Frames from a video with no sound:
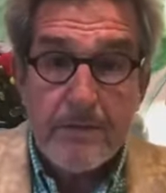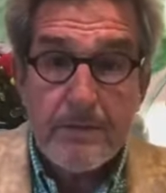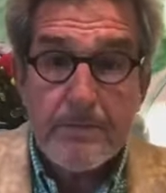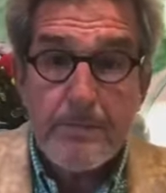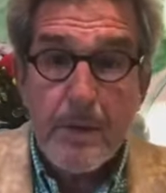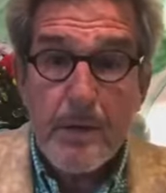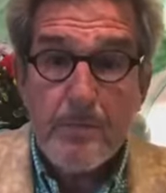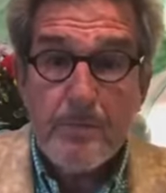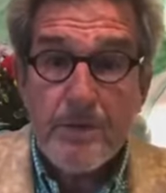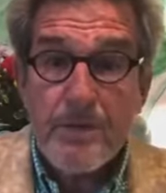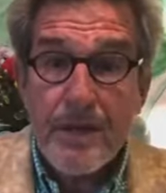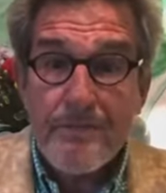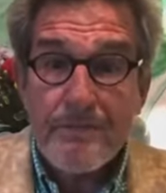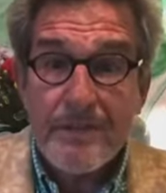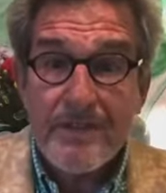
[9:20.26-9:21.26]
there was a poem
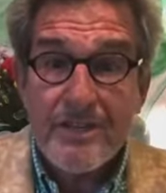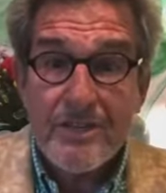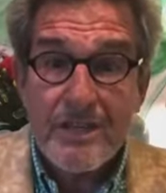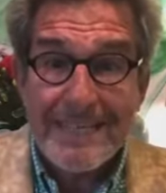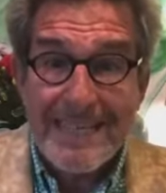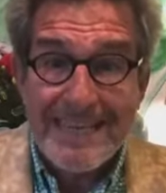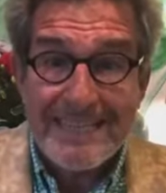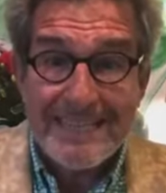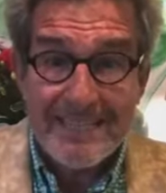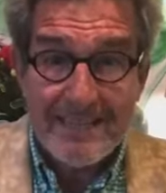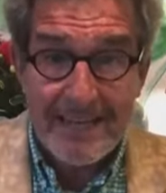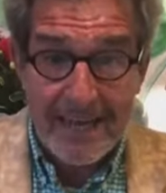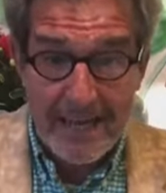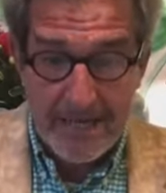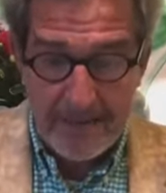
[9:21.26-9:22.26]
which I finished
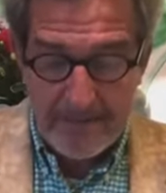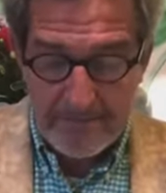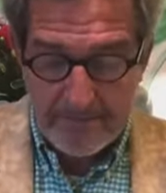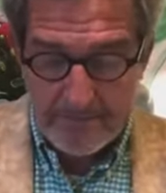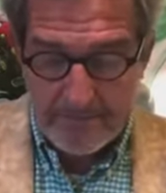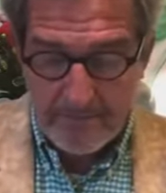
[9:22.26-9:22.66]
yesterday,